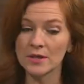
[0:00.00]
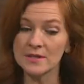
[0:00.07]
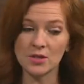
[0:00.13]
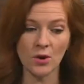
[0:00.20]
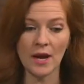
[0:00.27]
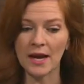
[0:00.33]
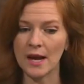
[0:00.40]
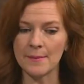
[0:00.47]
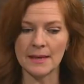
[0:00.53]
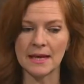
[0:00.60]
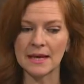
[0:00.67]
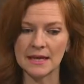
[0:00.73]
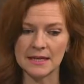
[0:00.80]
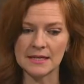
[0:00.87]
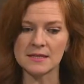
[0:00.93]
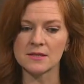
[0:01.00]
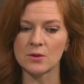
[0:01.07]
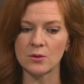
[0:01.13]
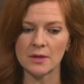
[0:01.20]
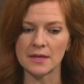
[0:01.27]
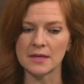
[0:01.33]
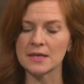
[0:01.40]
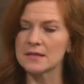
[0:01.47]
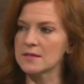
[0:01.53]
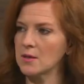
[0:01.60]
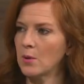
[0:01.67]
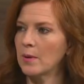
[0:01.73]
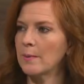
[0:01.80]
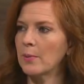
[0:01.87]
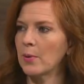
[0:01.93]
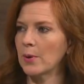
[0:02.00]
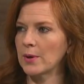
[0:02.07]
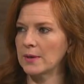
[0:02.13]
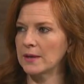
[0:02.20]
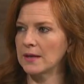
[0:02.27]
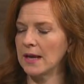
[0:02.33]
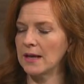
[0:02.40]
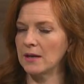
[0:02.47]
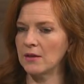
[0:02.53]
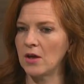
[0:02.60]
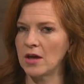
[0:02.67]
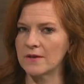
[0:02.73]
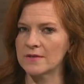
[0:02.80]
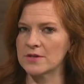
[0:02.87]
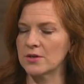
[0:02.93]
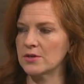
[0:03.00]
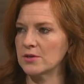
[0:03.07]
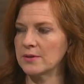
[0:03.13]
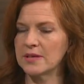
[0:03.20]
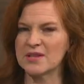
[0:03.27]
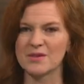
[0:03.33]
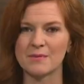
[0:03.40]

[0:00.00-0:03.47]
Well, it's great. I mean, and it is so it is so important, and a lot of us aren't doing it.